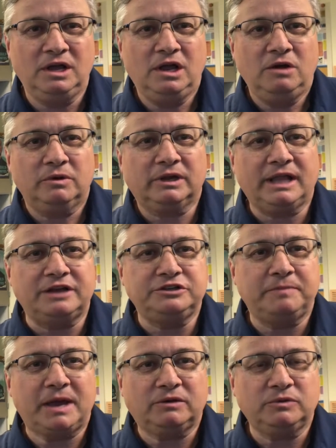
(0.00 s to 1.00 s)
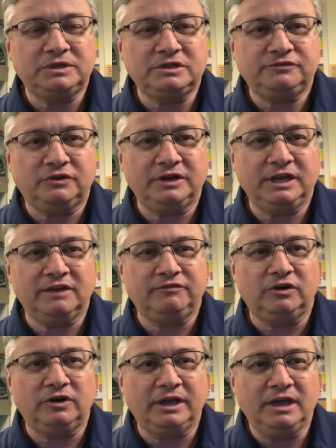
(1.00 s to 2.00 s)
We're glad you're back with us for a day of
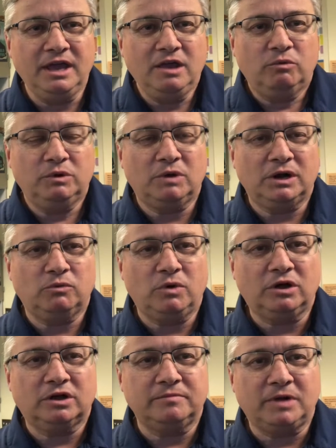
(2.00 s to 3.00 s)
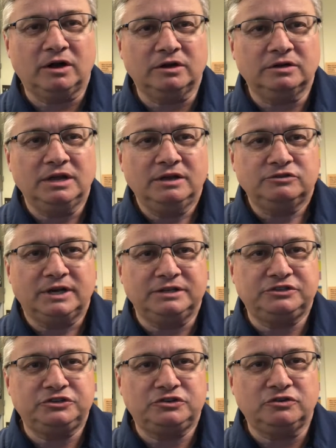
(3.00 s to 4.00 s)
learning. We want to welcome our
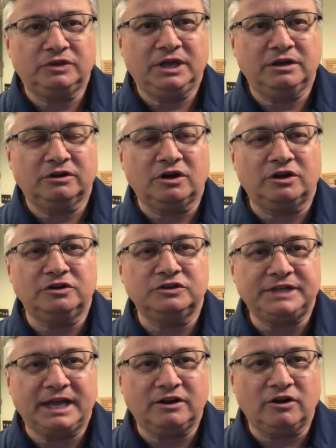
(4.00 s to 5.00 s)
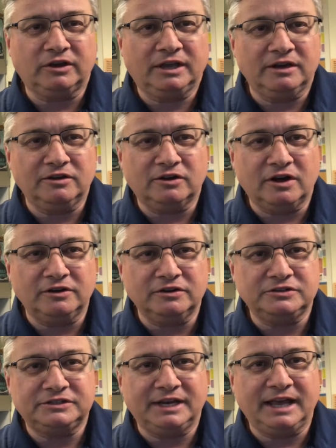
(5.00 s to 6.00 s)
transitional kindergartners and our
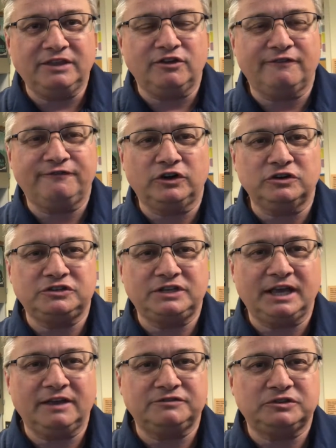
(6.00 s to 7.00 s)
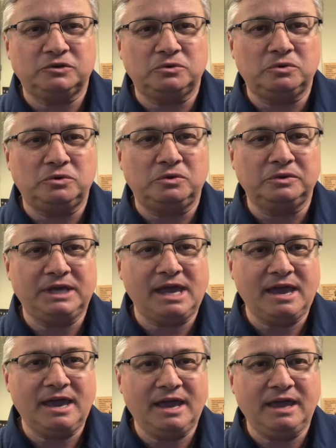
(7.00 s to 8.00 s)
kindergartners today, their first day of school.
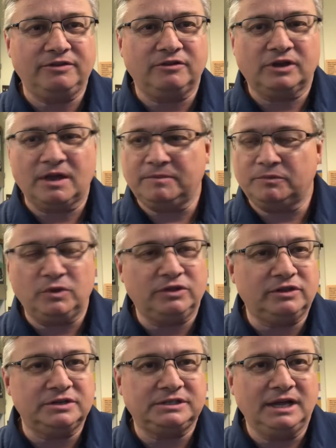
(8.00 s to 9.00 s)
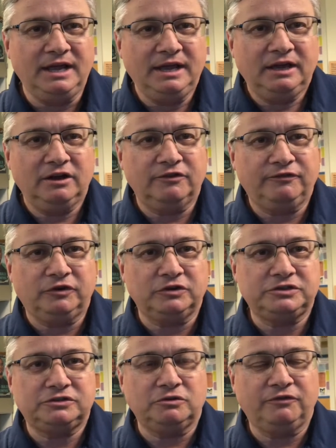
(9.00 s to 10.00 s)
Yay, they're coming with us here,
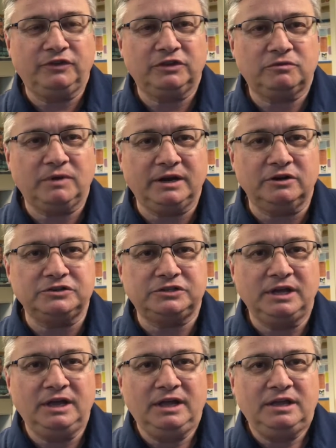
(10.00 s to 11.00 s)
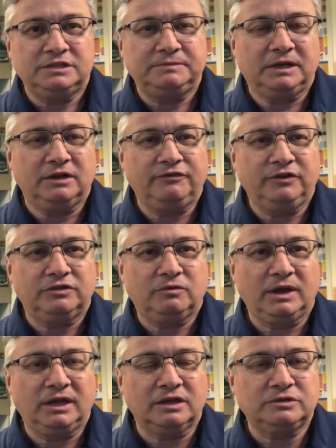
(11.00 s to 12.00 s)
first through fifth graders. Speaking of fifth
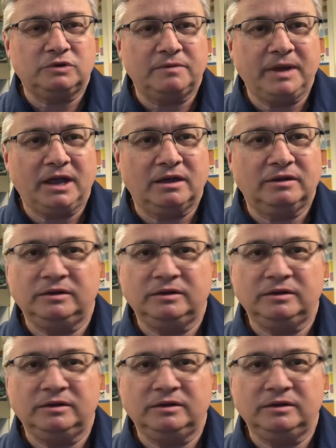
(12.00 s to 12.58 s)
grade, guess where I'm at?